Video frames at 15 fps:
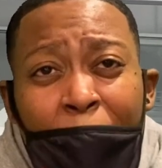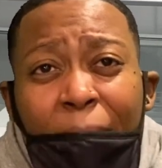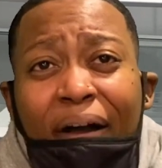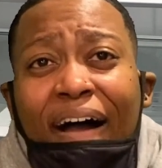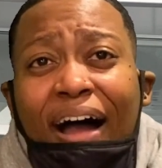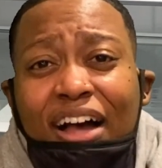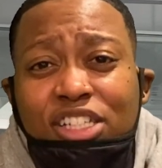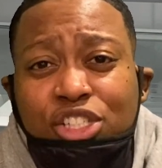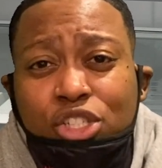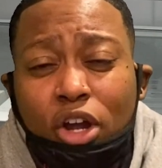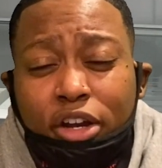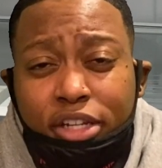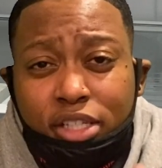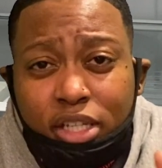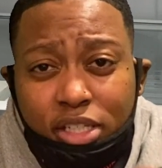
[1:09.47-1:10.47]
I
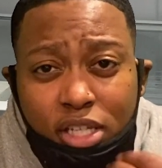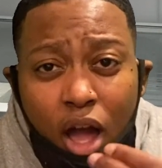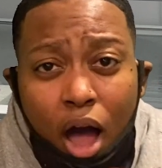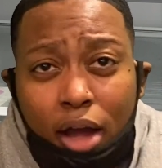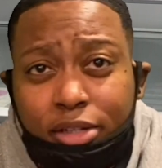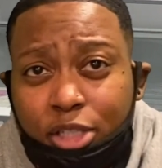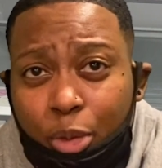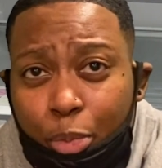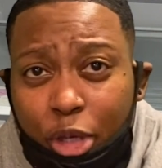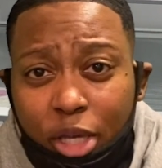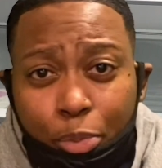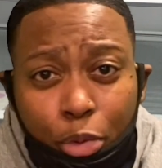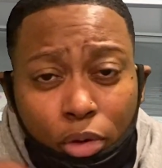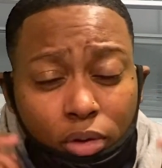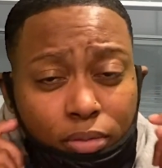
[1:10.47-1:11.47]
started to talk to
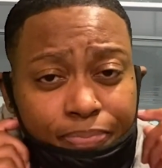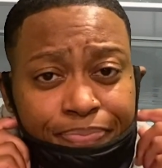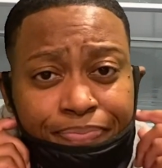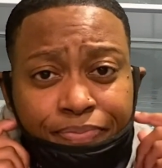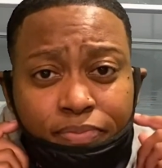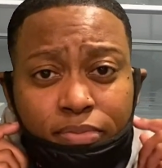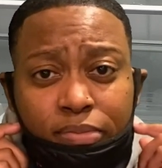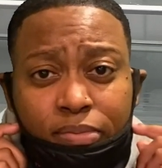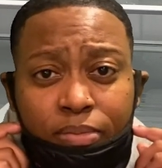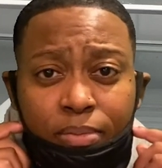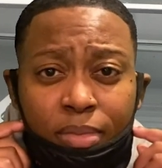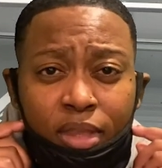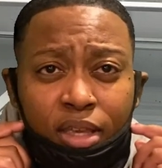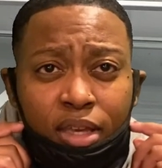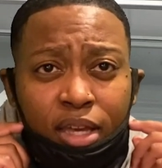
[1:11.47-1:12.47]
people.
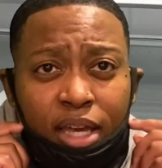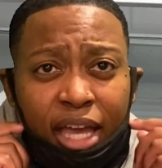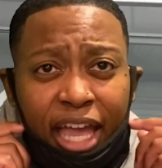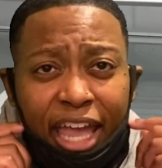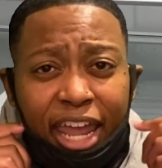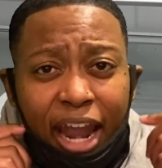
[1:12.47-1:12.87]
And I